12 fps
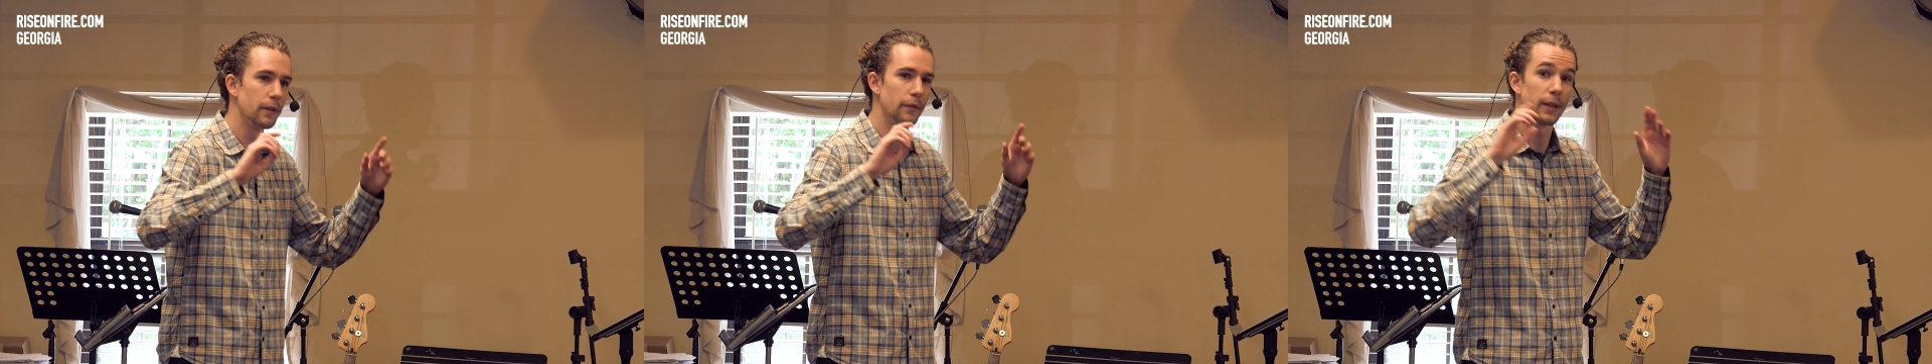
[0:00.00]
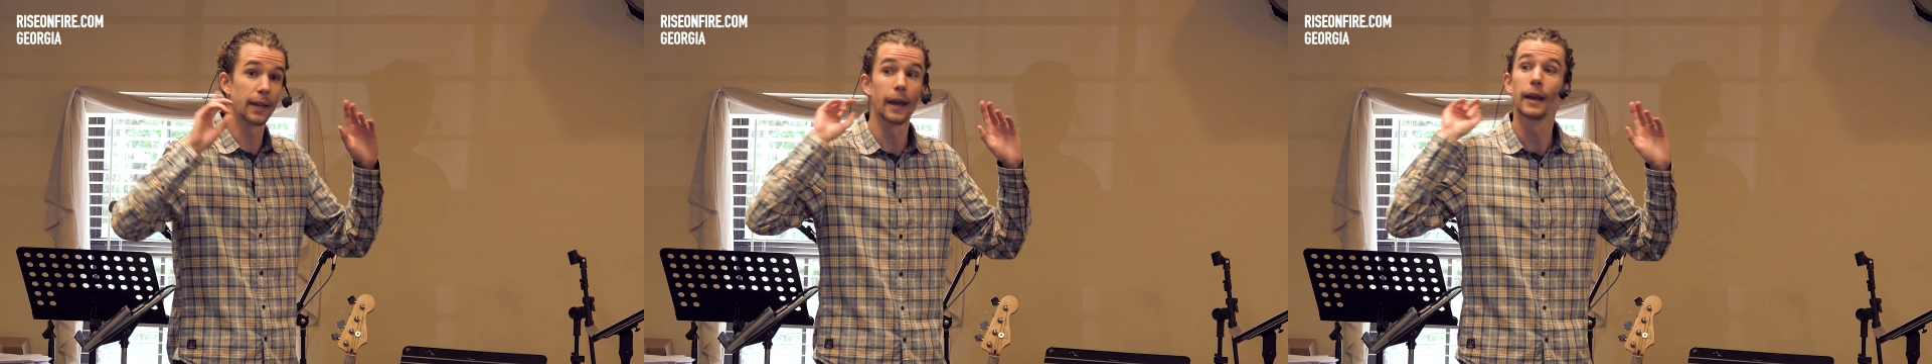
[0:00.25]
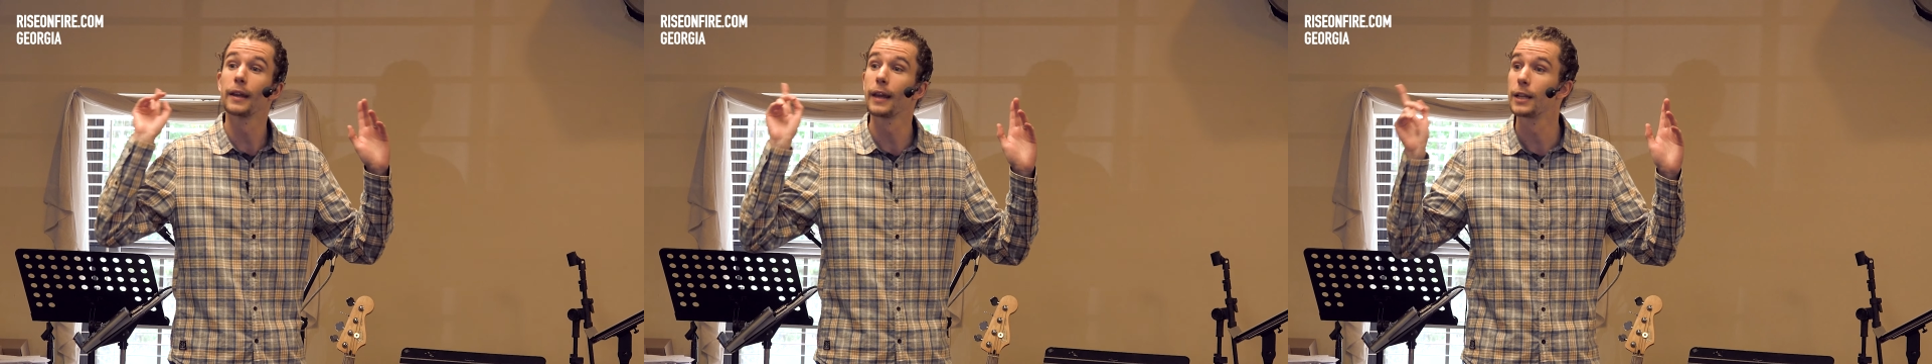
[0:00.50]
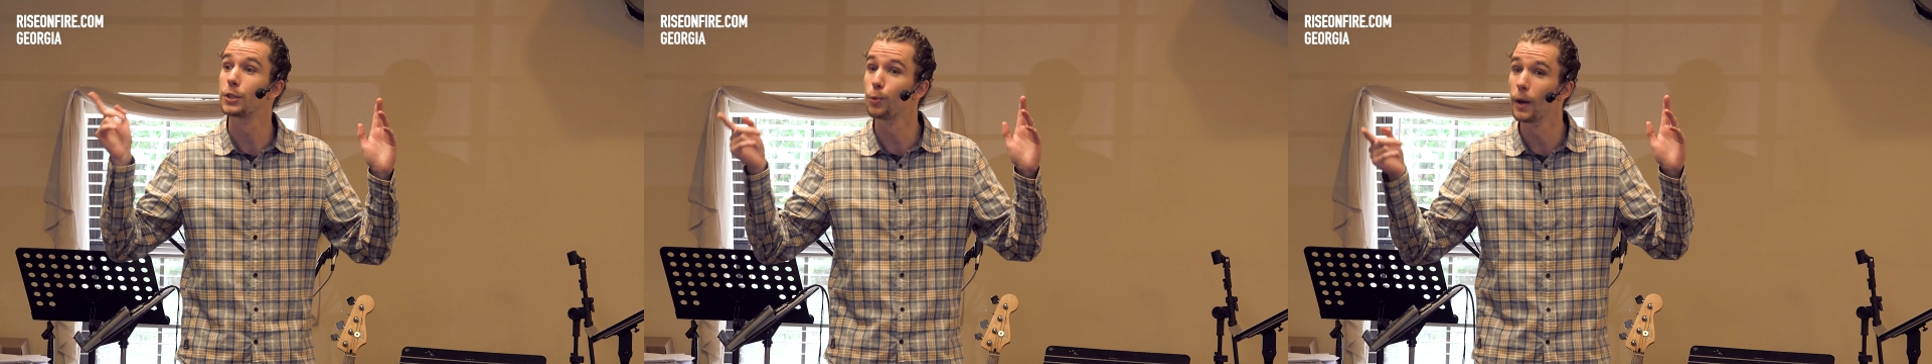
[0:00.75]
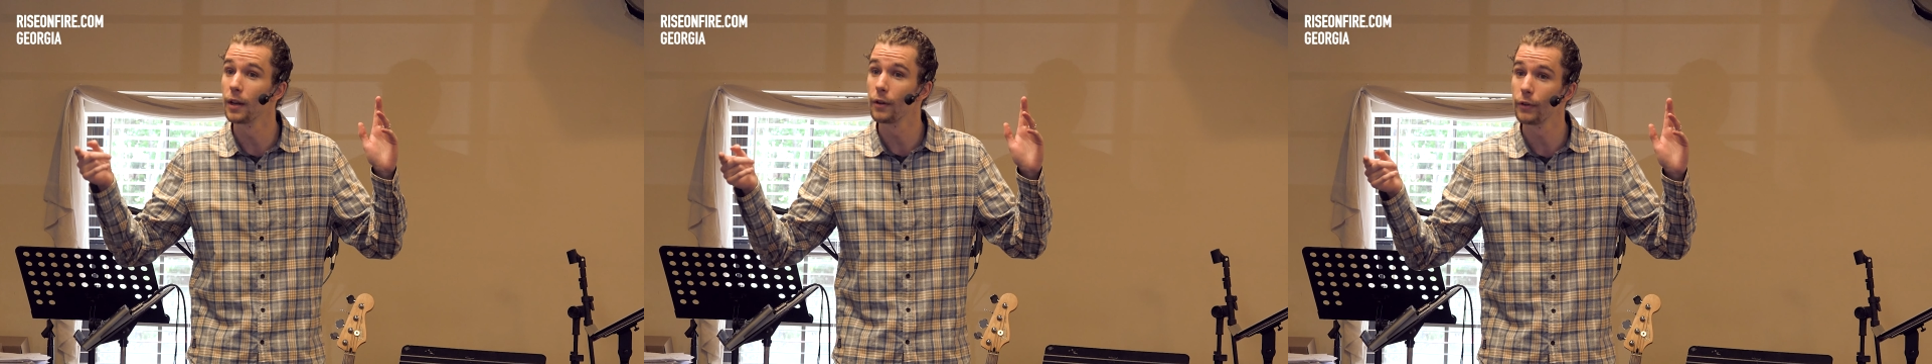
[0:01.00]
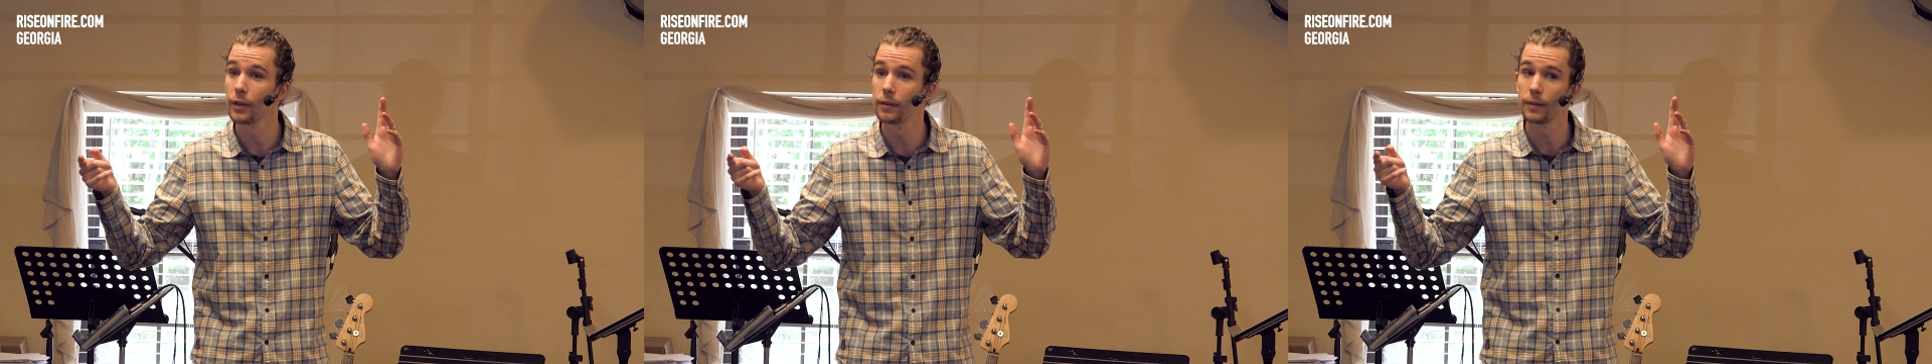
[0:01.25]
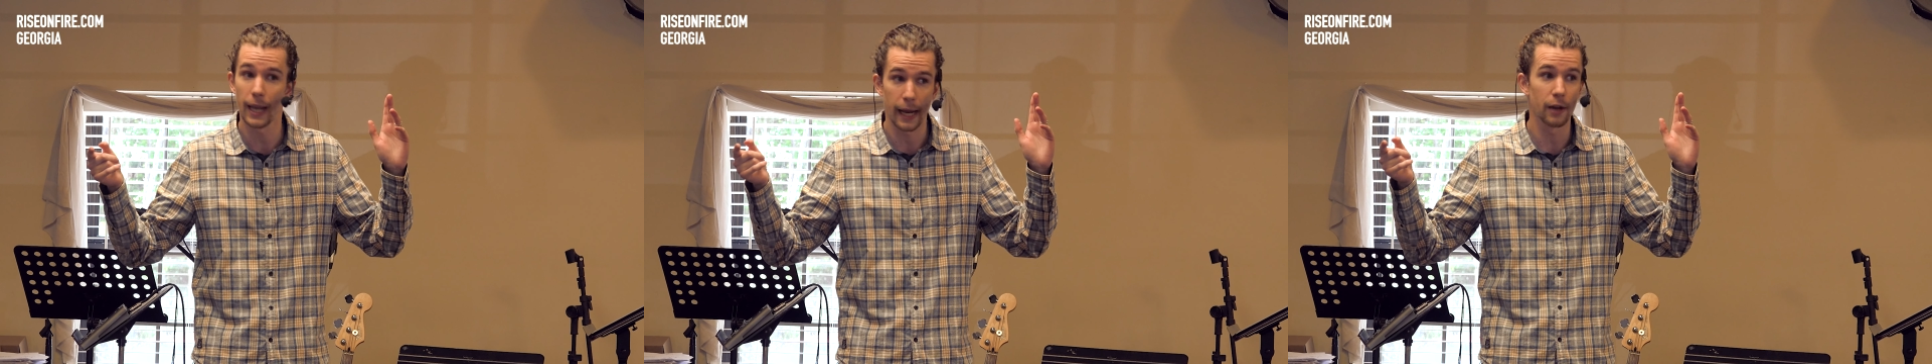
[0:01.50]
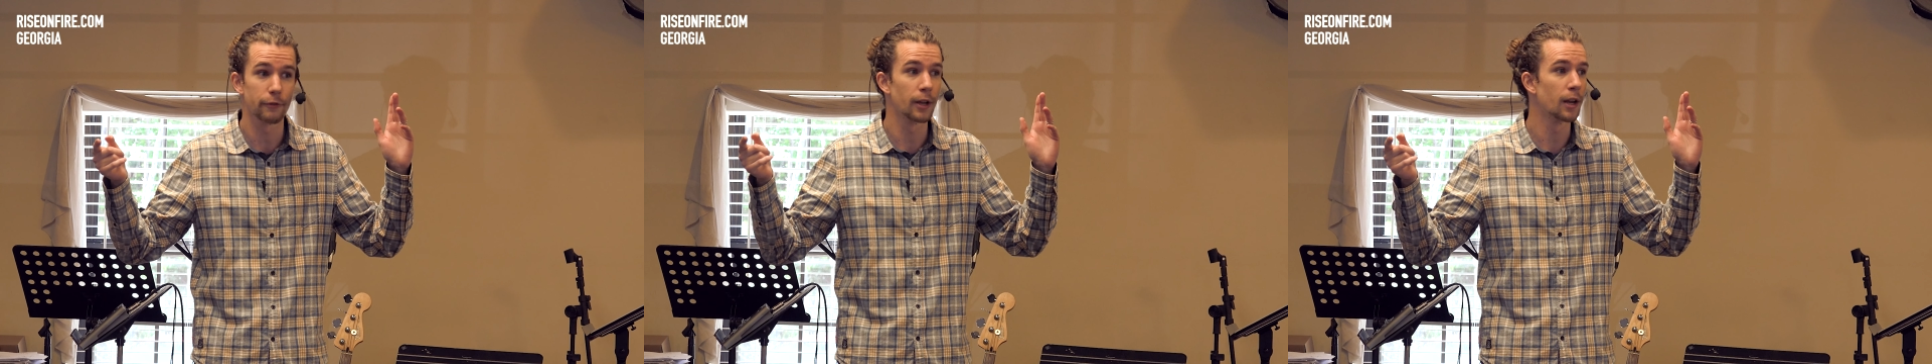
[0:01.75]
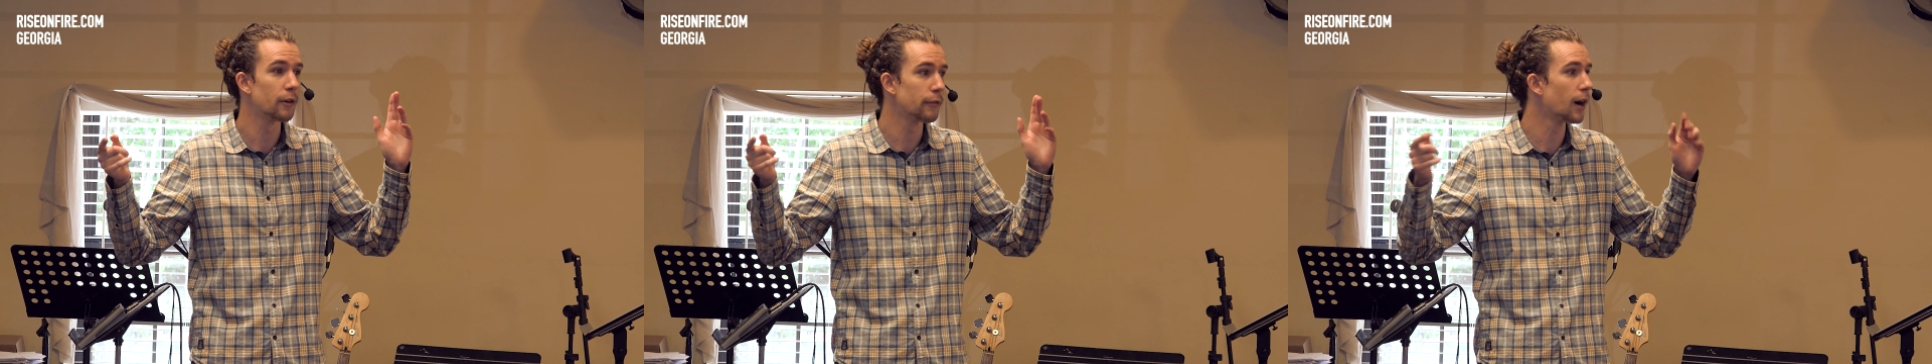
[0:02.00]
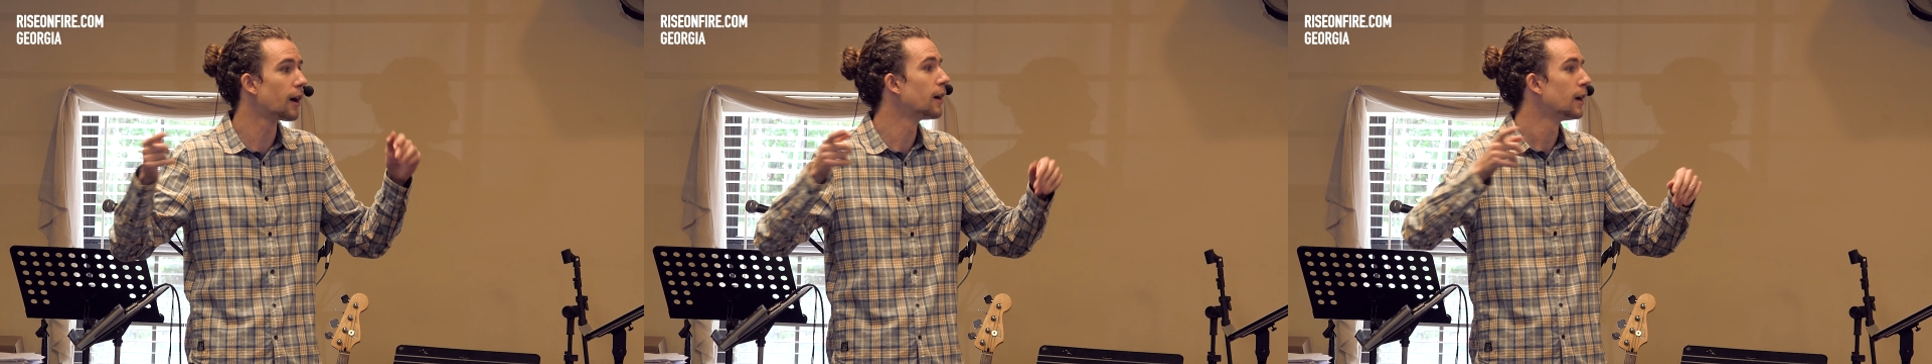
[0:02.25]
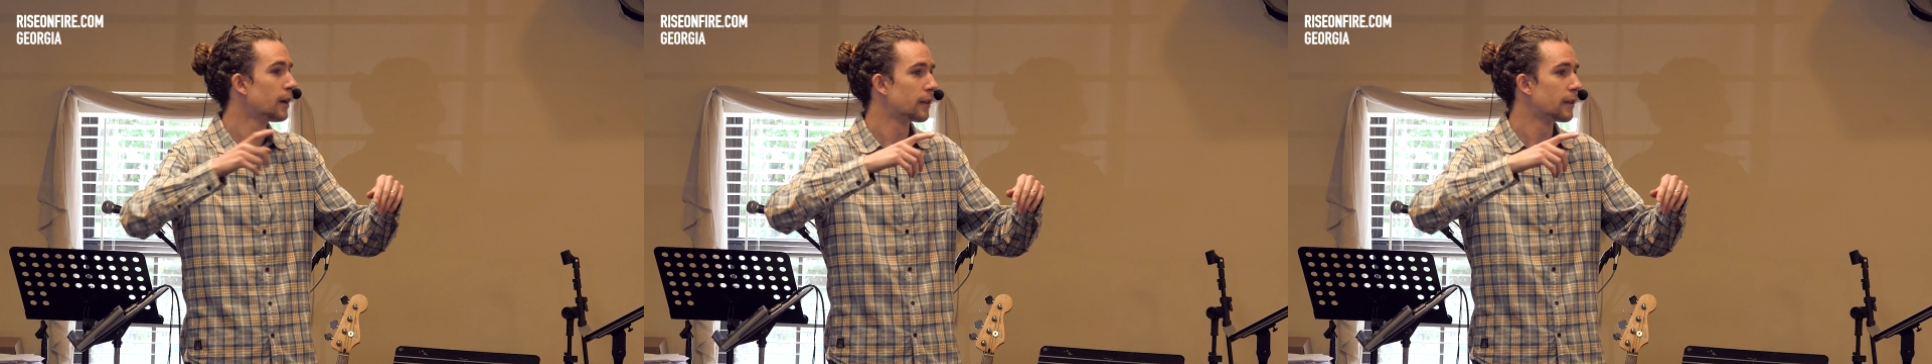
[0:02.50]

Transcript: the king gets wind of it, king of Nineveh,